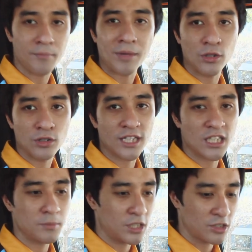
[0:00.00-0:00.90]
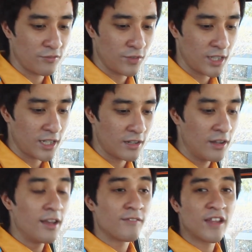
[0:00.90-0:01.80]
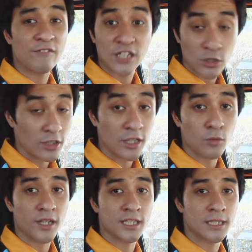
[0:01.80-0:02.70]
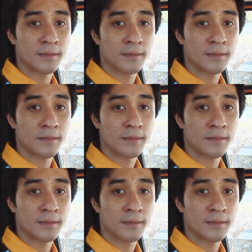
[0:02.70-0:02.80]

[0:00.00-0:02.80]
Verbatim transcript: manual transmission vehicle. Never stalled it once